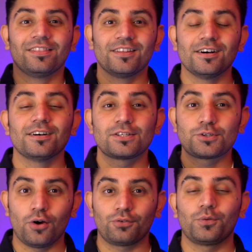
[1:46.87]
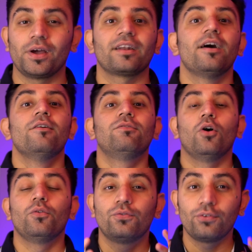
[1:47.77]
the software
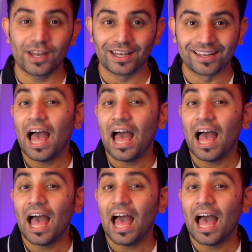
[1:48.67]
for free.